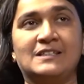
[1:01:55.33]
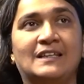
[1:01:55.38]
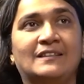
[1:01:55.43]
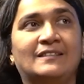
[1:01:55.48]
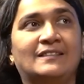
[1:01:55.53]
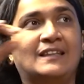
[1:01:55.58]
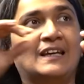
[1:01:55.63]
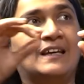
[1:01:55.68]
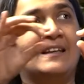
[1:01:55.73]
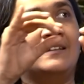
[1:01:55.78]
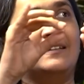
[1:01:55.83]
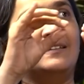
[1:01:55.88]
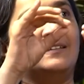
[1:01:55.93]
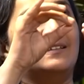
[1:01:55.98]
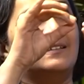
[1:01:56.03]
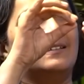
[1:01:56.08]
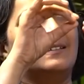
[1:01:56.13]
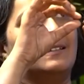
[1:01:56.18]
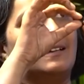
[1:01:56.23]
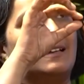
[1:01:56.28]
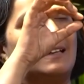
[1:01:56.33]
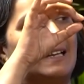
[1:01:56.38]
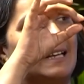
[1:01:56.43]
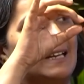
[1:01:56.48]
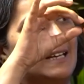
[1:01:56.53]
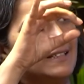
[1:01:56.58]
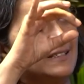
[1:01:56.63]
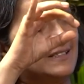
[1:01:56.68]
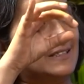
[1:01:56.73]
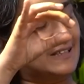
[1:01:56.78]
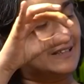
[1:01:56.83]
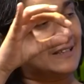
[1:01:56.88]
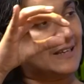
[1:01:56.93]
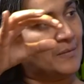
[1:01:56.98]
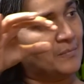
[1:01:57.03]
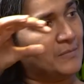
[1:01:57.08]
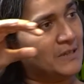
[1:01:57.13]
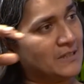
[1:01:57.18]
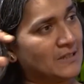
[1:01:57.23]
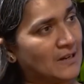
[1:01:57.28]
And then the rays that
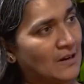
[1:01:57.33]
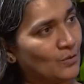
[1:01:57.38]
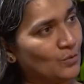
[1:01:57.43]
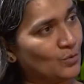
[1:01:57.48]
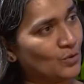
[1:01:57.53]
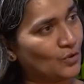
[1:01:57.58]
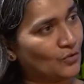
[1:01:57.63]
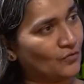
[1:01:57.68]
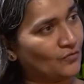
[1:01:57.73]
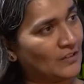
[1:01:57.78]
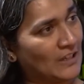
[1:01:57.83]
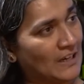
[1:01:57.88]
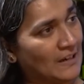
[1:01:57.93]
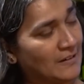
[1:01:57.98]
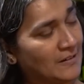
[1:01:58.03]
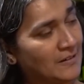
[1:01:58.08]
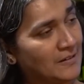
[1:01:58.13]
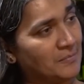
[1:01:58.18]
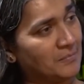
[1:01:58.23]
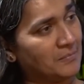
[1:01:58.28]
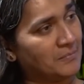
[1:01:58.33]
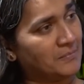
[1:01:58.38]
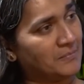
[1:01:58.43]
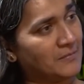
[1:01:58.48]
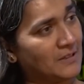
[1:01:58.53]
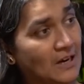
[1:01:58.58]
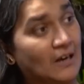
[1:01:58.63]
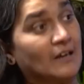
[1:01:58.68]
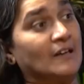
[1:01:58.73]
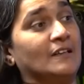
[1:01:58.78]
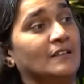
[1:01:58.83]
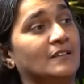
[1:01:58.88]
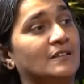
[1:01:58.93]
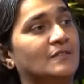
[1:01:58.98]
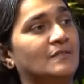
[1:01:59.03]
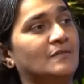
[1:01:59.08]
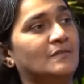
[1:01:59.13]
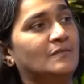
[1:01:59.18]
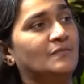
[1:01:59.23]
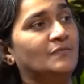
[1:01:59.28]
emit out of that target,
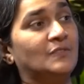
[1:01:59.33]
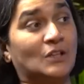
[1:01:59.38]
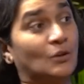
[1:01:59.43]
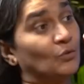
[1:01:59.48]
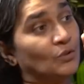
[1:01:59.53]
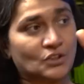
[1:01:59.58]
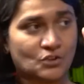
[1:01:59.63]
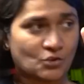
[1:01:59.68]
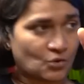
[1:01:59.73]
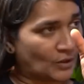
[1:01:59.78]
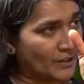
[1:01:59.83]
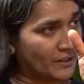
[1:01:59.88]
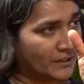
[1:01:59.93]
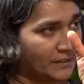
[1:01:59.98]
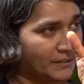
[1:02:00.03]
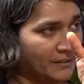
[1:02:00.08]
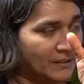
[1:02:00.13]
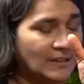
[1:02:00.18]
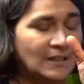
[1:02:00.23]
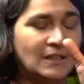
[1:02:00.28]
without destroying it,